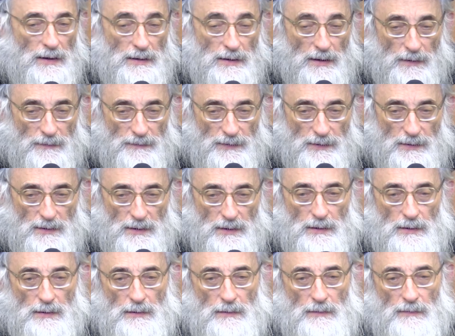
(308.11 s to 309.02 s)

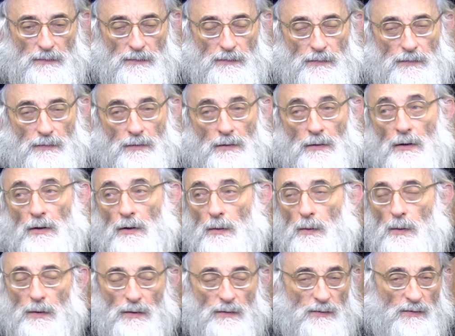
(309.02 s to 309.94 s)
Everything is
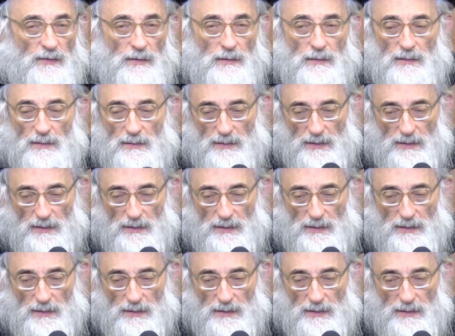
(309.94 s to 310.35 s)
with a single